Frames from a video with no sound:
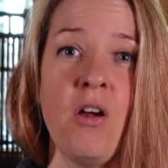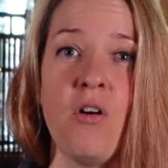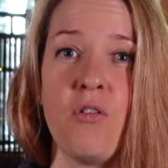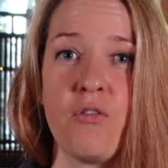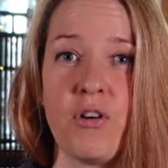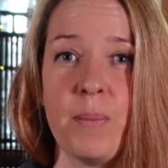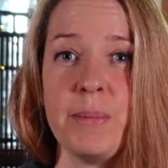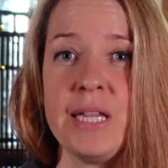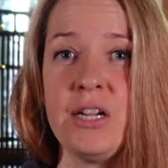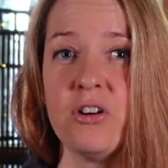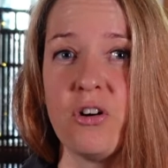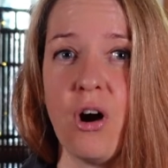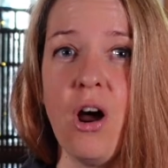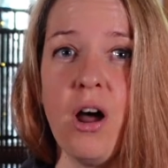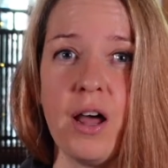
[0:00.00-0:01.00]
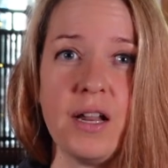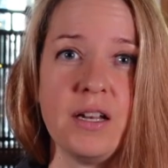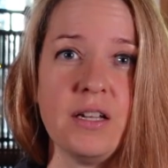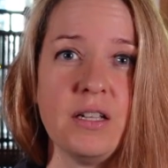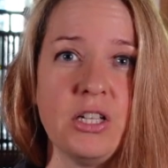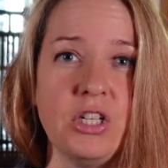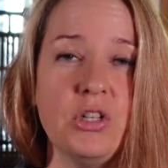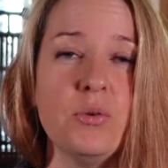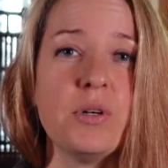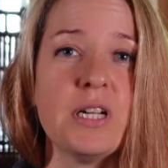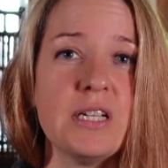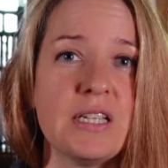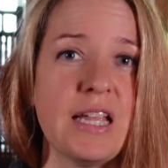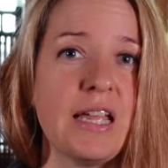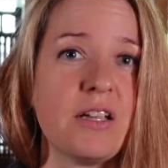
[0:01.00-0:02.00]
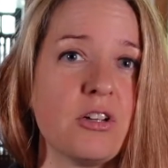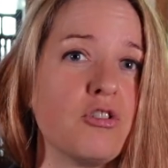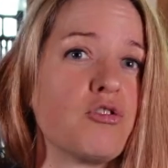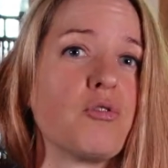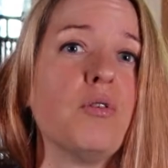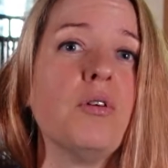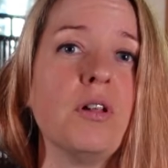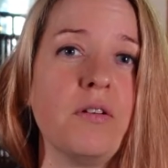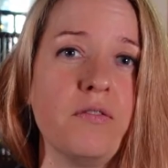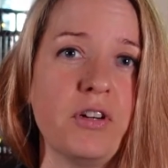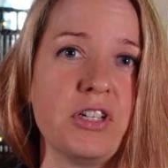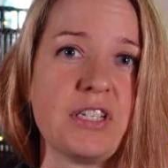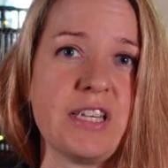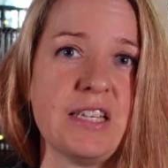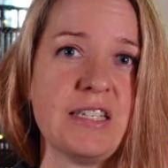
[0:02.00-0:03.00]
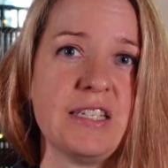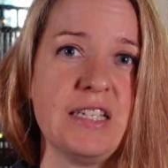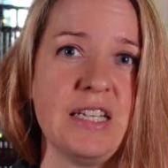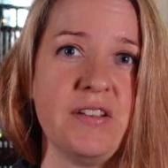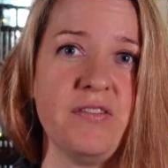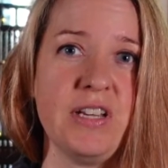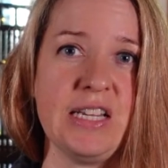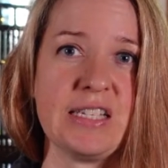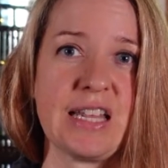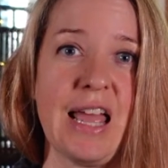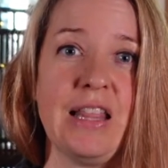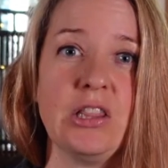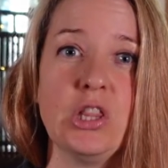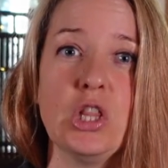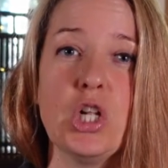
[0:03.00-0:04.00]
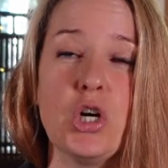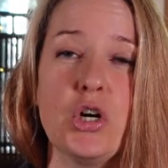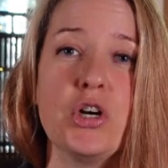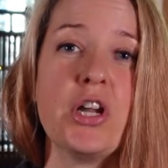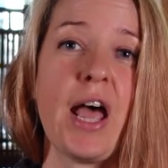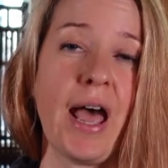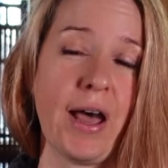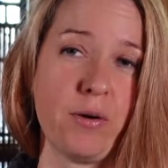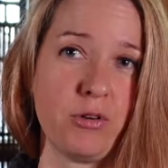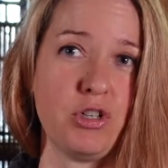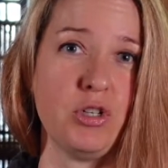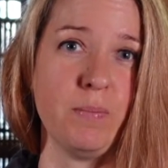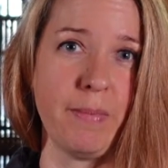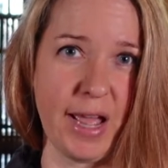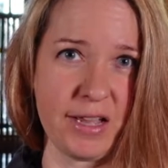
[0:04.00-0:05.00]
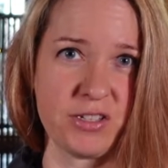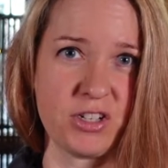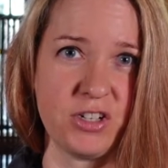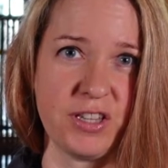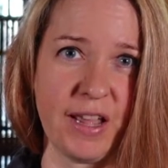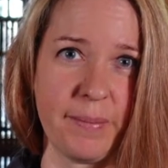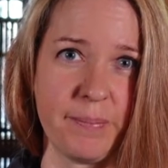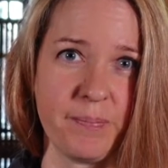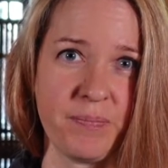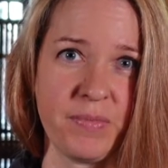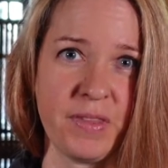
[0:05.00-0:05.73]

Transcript: From here on, you can take control of your sensitivities and learn how to master them.